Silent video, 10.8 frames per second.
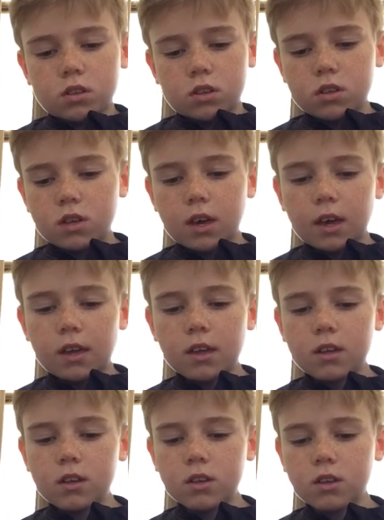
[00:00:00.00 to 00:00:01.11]
Okay,
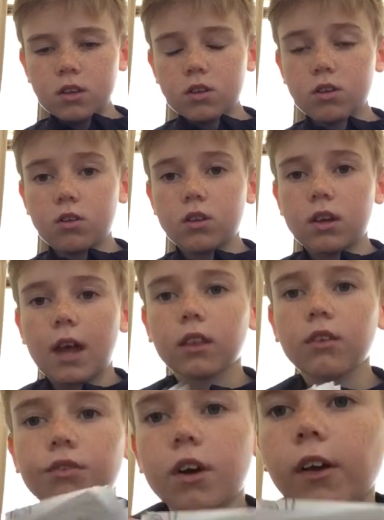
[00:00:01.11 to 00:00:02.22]
so at the
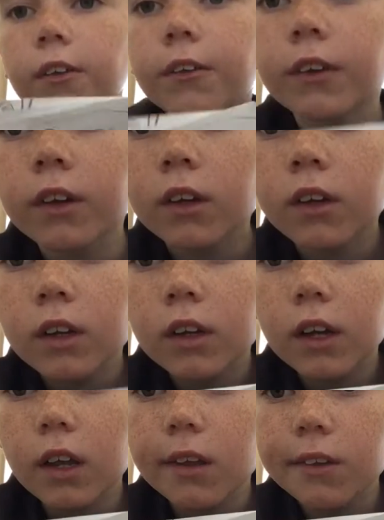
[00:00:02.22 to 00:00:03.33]
first,
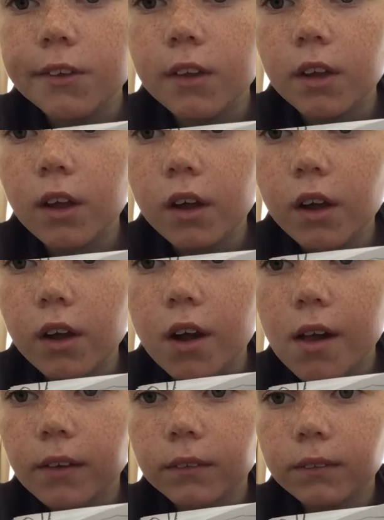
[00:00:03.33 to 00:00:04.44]
here's the
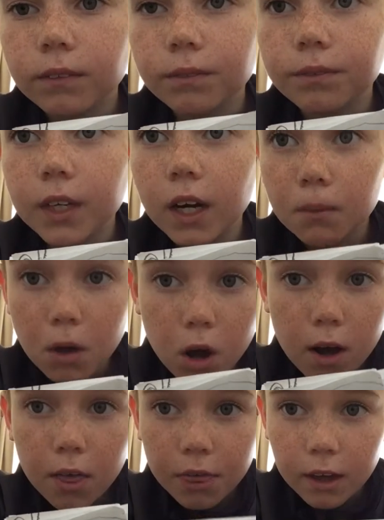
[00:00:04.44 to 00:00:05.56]

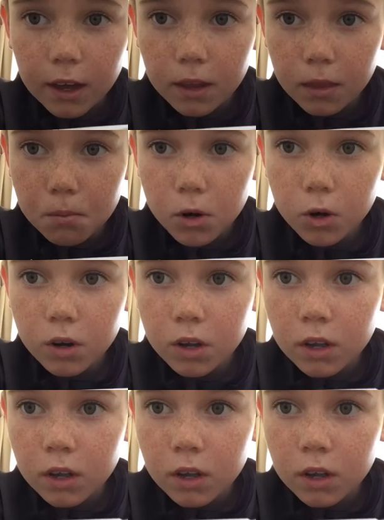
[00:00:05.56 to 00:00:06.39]
Earth and the Moon.